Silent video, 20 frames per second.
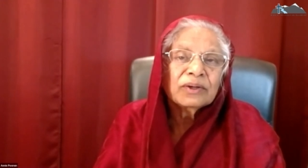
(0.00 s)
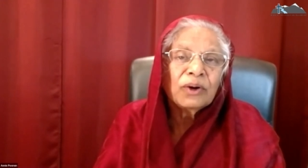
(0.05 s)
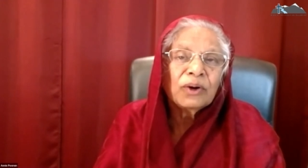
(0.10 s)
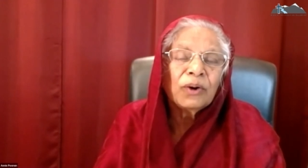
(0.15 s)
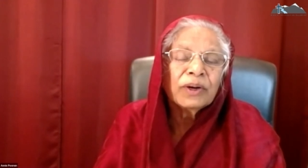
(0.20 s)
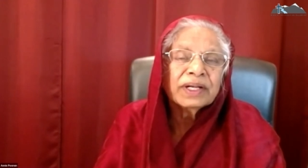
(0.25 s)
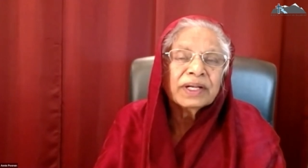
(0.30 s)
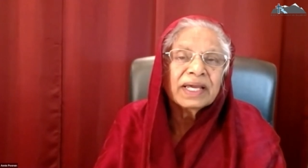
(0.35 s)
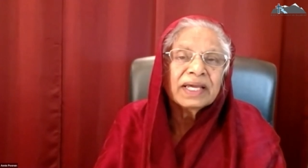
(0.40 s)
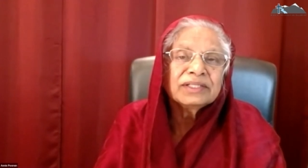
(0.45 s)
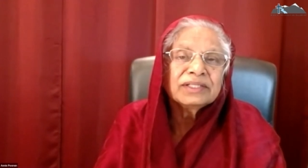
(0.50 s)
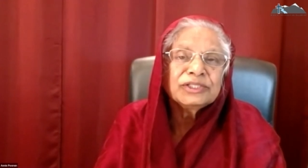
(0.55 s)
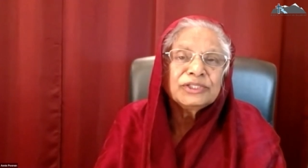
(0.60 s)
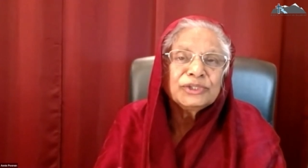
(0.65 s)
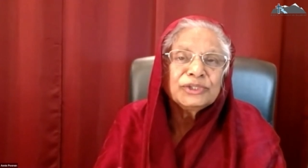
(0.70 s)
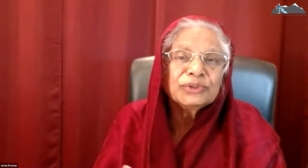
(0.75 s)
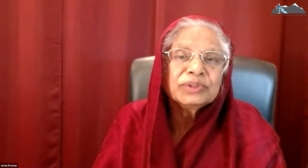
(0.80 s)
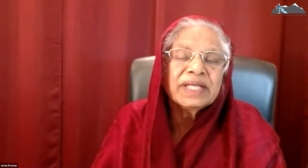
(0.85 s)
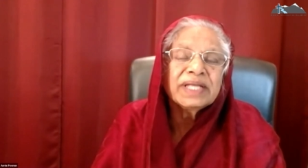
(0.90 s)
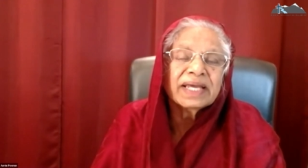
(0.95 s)
corn and
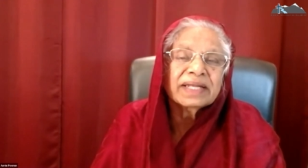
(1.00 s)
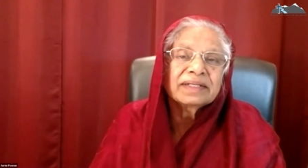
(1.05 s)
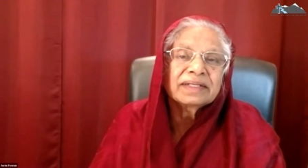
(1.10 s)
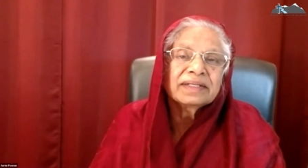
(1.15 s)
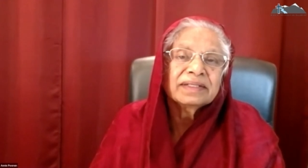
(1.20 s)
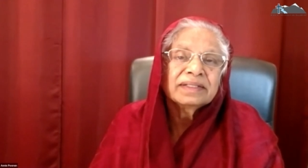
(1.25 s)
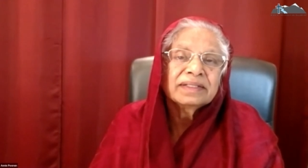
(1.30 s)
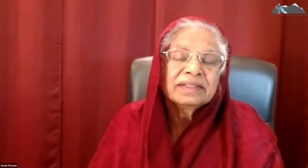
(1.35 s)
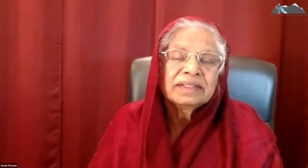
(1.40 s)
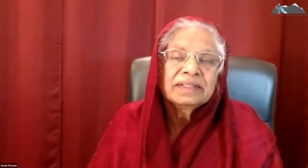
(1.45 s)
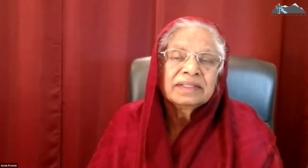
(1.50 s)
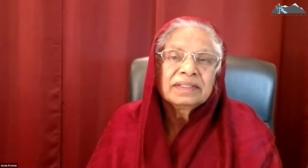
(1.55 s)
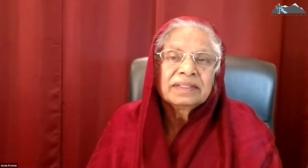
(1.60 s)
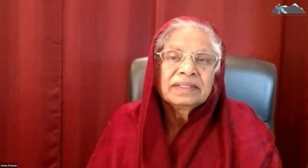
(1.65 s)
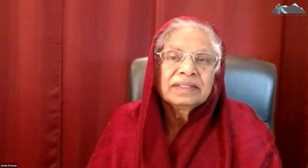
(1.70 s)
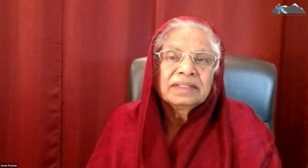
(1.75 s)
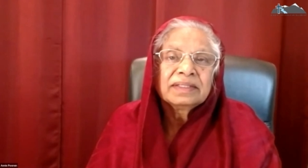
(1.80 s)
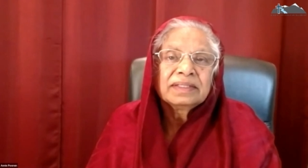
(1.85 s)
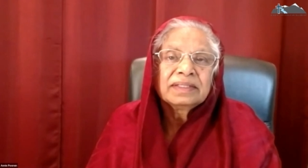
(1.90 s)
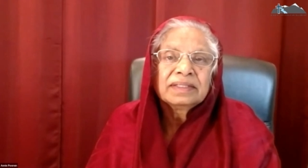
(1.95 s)
chew that,
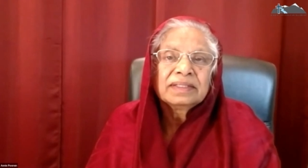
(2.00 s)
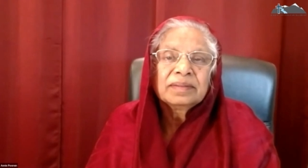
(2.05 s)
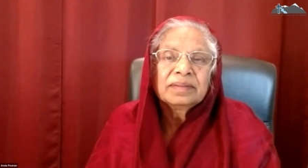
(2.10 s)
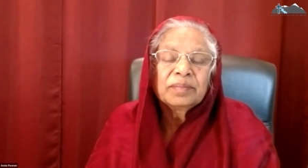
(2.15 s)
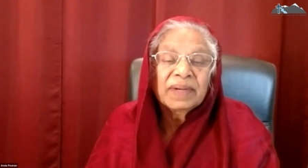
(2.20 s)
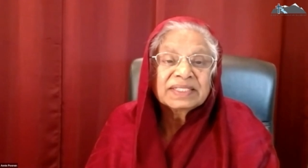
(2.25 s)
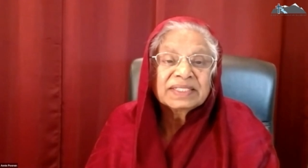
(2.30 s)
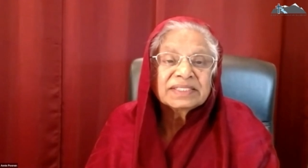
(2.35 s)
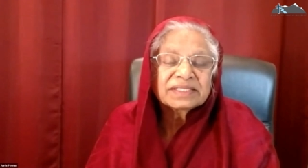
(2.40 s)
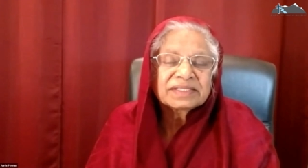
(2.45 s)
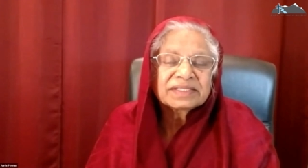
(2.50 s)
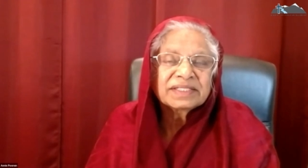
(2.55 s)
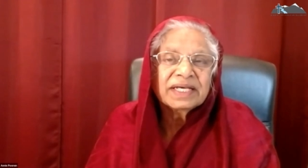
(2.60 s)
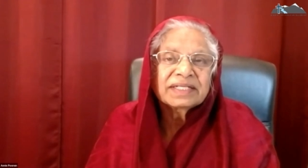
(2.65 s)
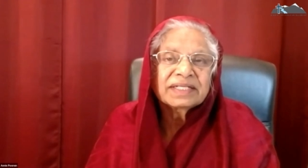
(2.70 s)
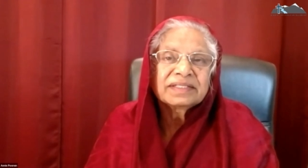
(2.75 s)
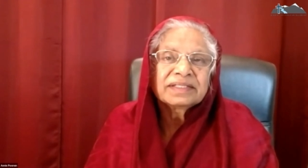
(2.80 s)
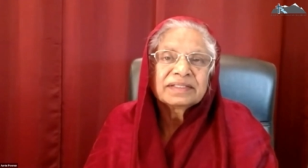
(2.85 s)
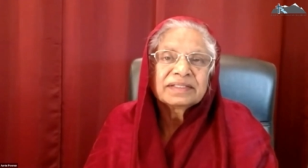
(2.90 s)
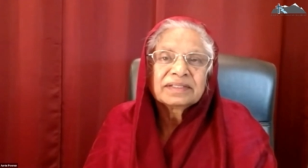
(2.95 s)
munch
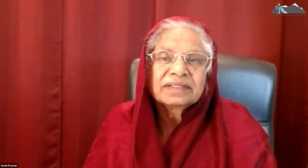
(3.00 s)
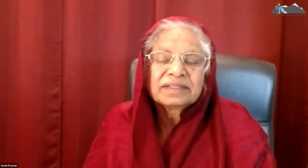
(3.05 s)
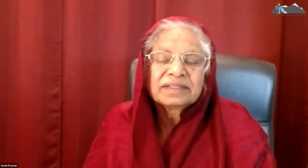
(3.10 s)
that.